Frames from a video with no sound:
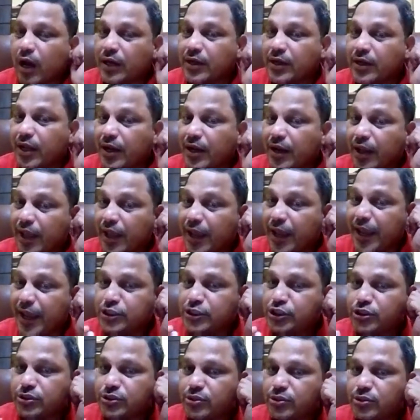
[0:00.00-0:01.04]
under
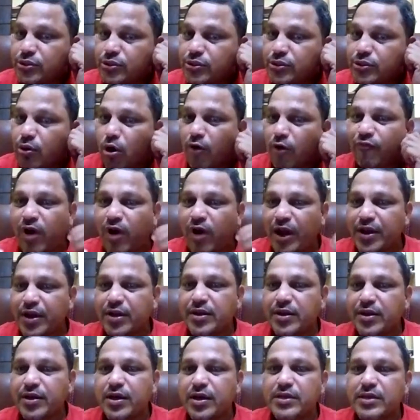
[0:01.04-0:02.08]
age of
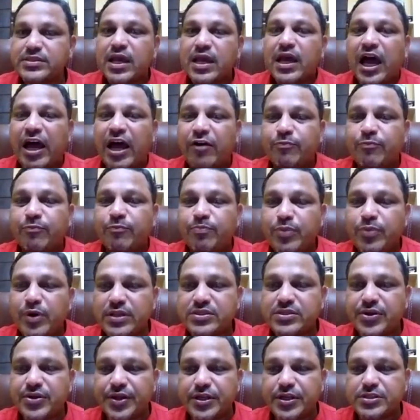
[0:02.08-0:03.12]
5 years have
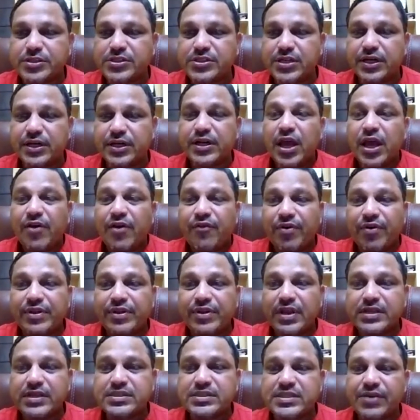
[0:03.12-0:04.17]
birth registered
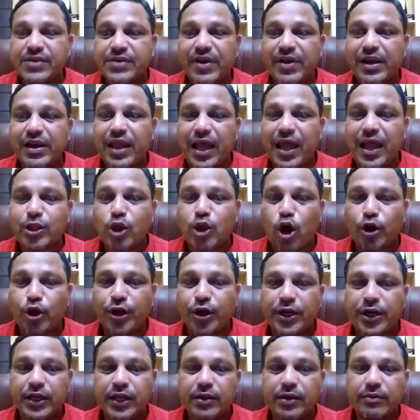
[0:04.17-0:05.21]
with the civil
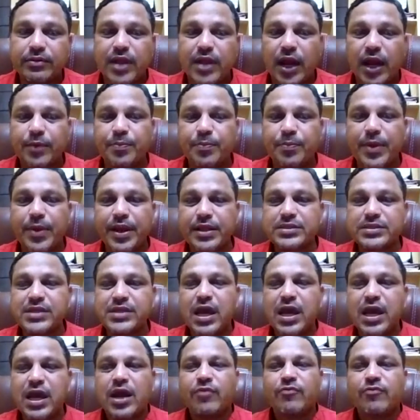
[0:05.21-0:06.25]
authority. That
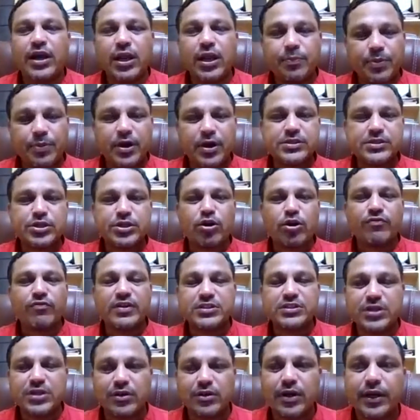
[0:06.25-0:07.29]
means 20% of
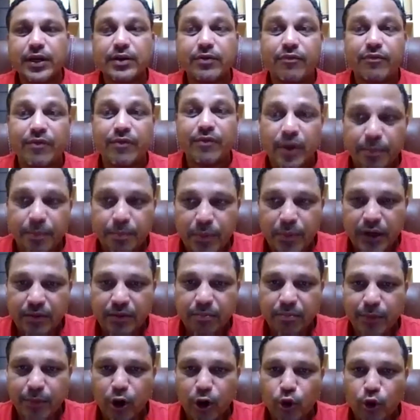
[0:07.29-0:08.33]
the children
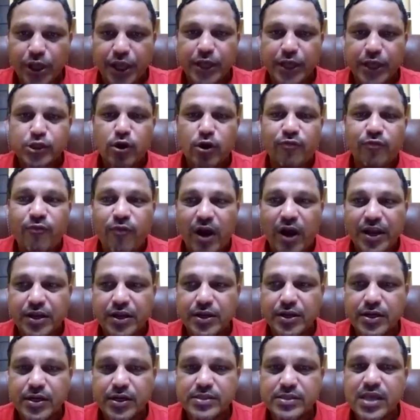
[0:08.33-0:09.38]
below the age of 5
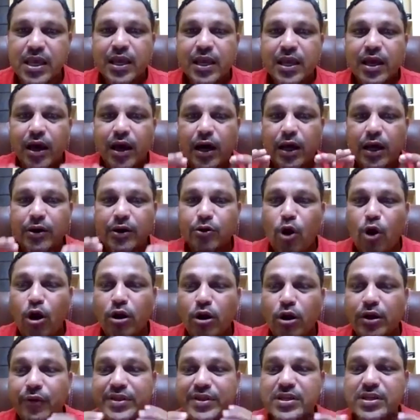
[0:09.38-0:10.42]
years are
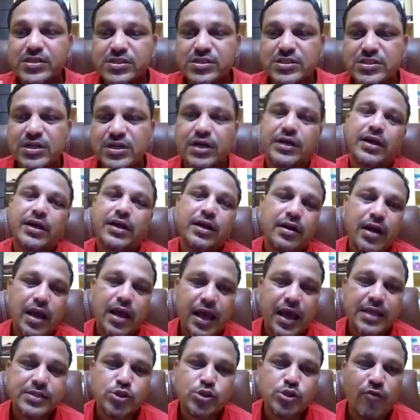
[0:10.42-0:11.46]
not registered
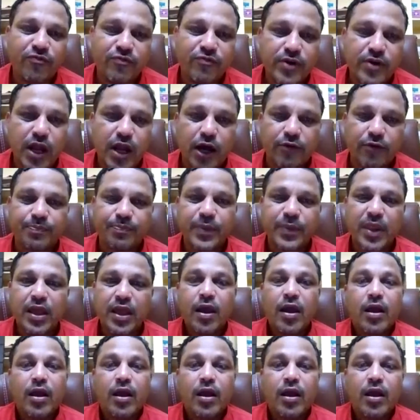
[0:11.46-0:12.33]
as of now.